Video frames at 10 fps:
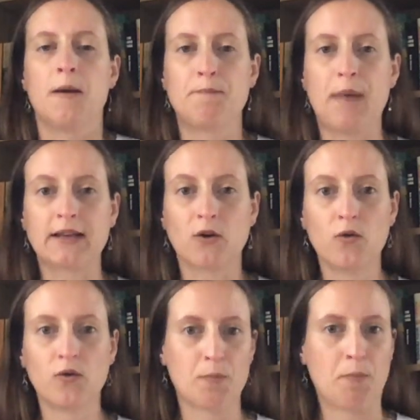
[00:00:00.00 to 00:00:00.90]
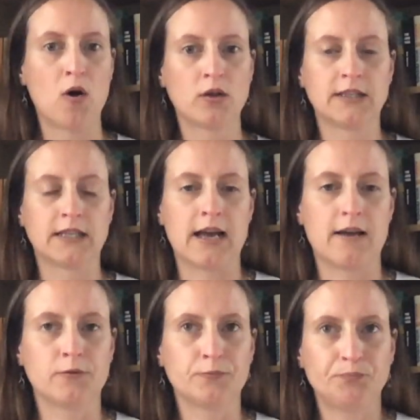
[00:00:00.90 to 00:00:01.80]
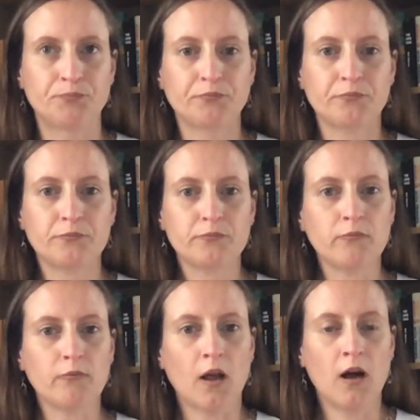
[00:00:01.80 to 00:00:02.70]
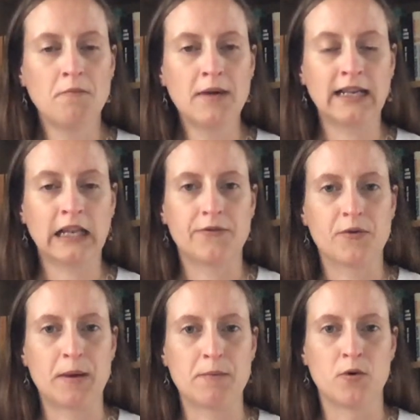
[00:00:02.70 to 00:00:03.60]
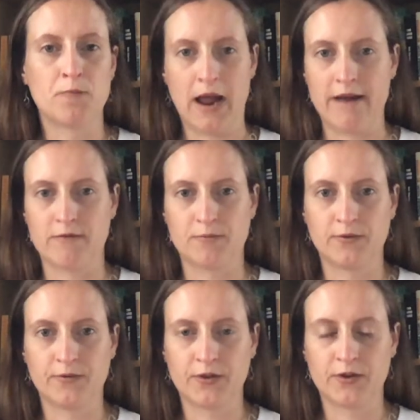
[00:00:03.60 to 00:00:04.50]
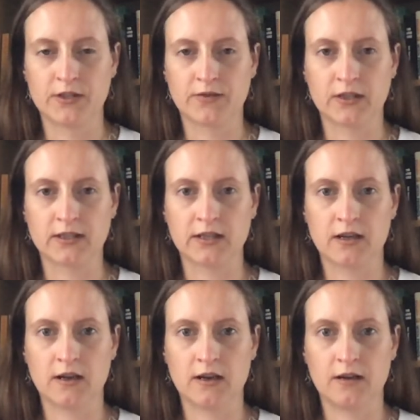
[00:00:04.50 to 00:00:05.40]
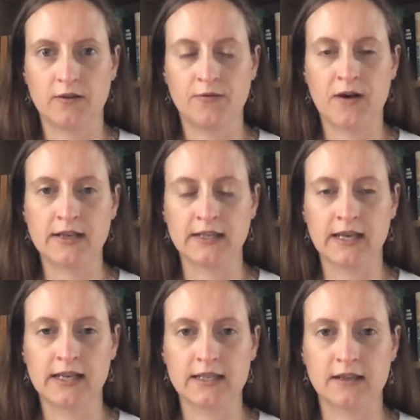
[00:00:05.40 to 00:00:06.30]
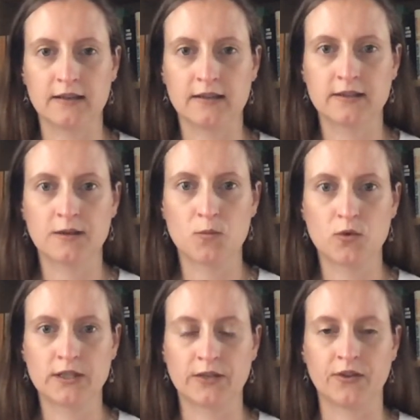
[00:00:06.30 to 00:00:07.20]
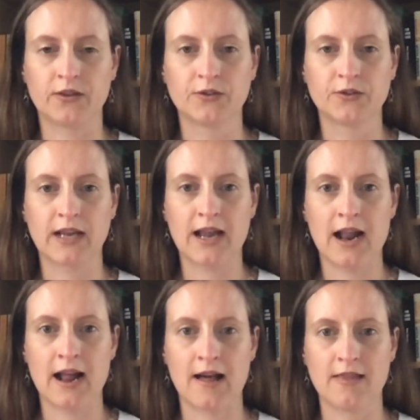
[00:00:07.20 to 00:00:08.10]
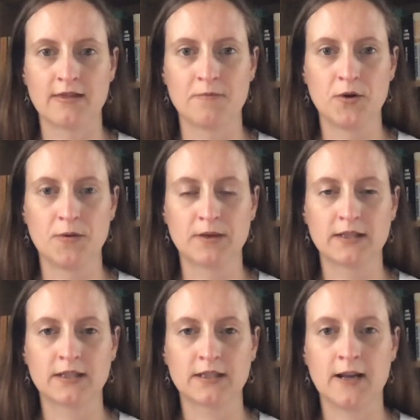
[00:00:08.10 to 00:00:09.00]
bed all the pollen down and make life a bit more bearable for those of us that are finding it somewhat difficult at the moment.